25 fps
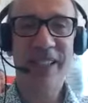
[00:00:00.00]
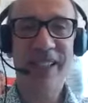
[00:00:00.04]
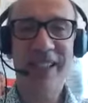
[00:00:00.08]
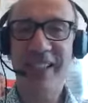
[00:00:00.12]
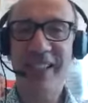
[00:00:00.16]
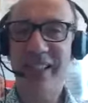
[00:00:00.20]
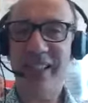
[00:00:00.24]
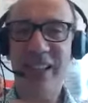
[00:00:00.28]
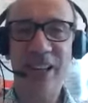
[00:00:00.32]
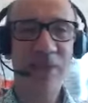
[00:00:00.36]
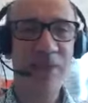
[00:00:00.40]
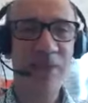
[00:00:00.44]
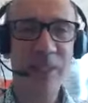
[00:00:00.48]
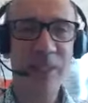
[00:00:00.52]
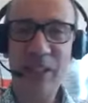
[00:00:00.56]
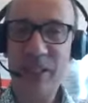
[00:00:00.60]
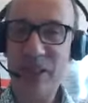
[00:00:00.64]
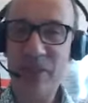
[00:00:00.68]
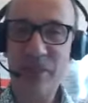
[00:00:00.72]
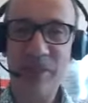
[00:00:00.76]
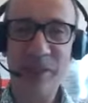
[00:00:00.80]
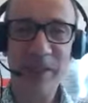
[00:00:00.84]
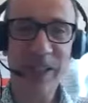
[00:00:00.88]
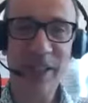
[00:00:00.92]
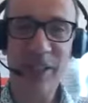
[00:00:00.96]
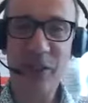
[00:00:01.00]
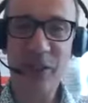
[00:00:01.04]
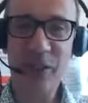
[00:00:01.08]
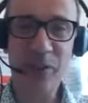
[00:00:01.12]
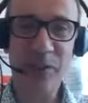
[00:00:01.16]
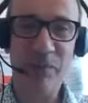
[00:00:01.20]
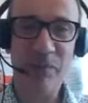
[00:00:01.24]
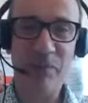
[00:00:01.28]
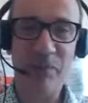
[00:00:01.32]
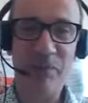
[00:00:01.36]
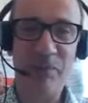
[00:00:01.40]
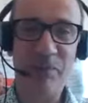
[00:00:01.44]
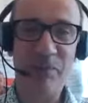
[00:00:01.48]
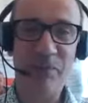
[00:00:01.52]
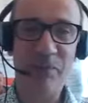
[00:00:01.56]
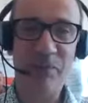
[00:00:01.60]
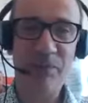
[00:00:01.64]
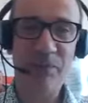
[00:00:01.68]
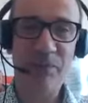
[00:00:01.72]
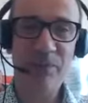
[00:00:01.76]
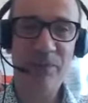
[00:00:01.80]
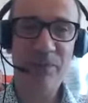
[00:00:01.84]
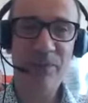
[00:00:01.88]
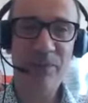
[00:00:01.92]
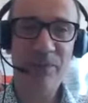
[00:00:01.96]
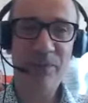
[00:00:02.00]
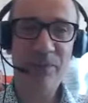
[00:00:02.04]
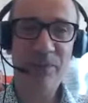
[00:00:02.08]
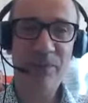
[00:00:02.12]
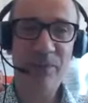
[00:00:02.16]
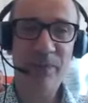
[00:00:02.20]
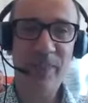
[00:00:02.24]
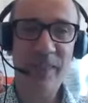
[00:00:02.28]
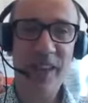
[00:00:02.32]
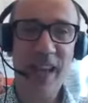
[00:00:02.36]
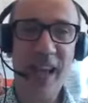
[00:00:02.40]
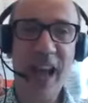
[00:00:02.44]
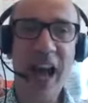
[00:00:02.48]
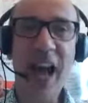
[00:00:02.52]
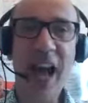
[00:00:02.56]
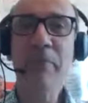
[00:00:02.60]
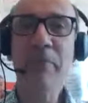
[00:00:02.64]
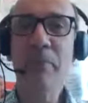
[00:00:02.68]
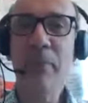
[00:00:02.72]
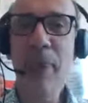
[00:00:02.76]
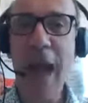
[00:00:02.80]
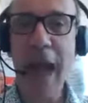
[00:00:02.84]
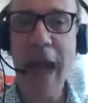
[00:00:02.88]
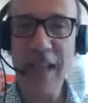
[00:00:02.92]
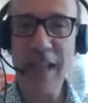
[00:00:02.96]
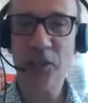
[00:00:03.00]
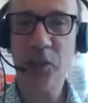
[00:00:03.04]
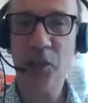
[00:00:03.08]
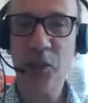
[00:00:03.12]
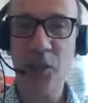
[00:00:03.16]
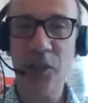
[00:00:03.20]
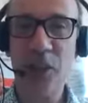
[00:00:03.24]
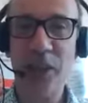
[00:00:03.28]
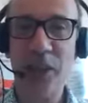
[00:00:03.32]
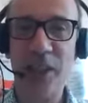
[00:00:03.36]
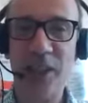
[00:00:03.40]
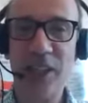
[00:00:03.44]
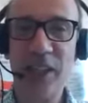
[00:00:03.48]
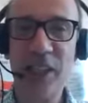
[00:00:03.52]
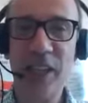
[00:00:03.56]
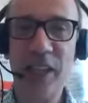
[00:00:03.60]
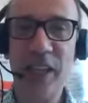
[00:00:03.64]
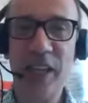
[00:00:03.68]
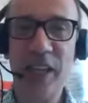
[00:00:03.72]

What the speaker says: Lovely to meet you. I'm passionate